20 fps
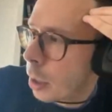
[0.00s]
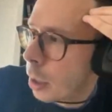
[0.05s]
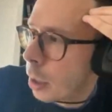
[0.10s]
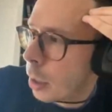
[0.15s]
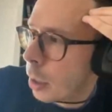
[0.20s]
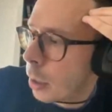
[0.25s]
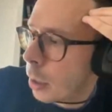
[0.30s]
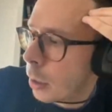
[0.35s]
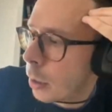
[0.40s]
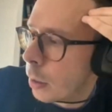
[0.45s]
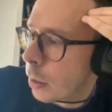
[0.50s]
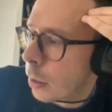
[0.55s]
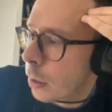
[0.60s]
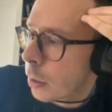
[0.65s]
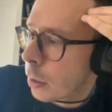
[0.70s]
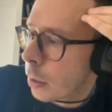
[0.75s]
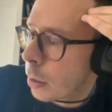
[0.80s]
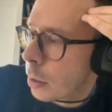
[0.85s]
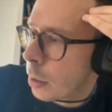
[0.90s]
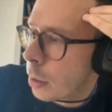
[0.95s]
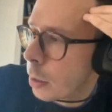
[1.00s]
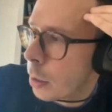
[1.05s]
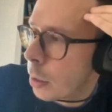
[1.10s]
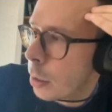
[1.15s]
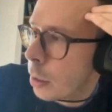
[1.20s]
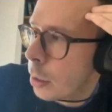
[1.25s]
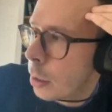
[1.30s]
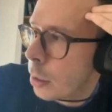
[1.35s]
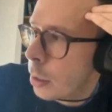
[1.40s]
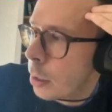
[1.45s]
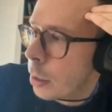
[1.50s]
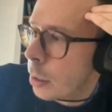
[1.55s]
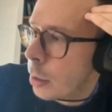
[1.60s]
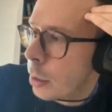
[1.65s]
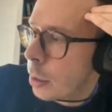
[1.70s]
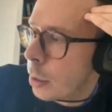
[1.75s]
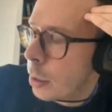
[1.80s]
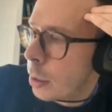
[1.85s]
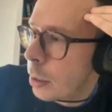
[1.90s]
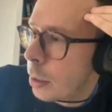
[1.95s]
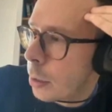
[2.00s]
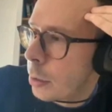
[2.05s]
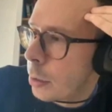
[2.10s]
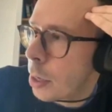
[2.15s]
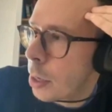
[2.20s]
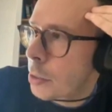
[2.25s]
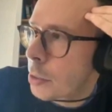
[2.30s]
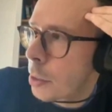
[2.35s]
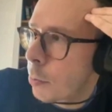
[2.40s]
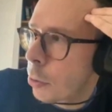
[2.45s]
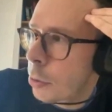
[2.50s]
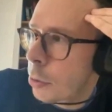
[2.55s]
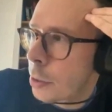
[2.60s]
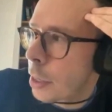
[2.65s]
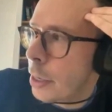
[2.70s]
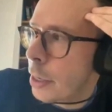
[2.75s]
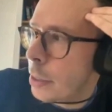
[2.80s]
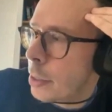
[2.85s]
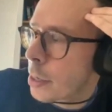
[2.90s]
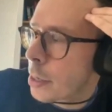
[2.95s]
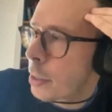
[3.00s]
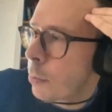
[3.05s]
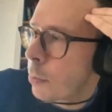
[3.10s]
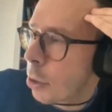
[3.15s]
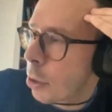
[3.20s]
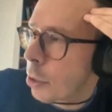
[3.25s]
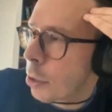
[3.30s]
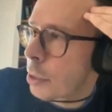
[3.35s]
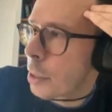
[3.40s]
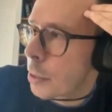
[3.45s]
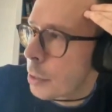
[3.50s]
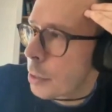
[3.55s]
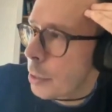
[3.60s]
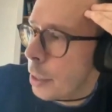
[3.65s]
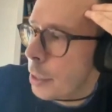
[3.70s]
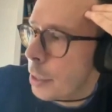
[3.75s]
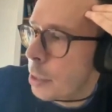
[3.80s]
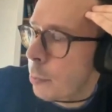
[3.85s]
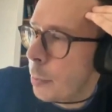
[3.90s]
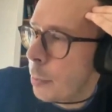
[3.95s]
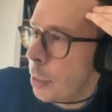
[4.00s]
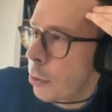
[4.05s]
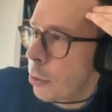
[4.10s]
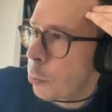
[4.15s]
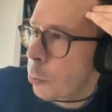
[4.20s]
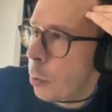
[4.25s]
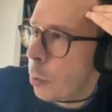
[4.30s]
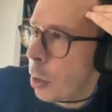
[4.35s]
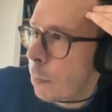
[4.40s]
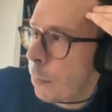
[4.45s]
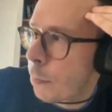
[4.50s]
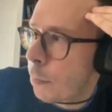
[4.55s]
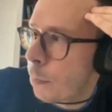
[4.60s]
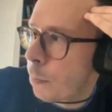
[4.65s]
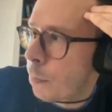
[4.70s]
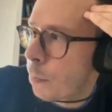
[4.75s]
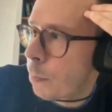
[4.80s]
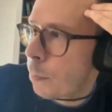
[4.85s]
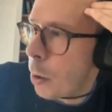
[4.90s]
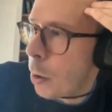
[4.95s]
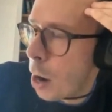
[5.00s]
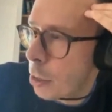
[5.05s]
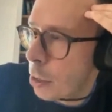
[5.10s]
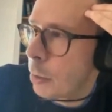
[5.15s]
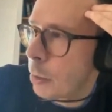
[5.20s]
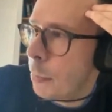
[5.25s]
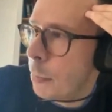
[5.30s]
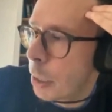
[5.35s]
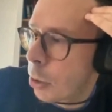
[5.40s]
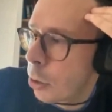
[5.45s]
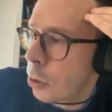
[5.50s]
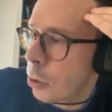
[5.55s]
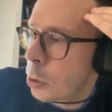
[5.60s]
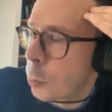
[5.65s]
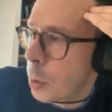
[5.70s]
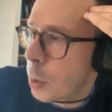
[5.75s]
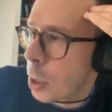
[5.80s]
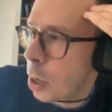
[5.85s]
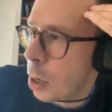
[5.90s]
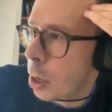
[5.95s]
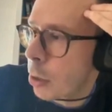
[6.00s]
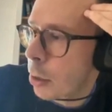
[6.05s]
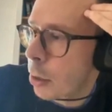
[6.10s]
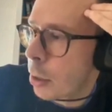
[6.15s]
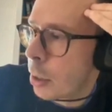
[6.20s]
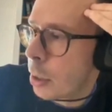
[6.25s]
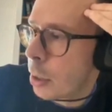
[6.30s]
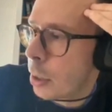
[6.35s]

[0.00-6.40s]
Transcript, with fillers: uh which does the say does democracy exist because we are partly because we are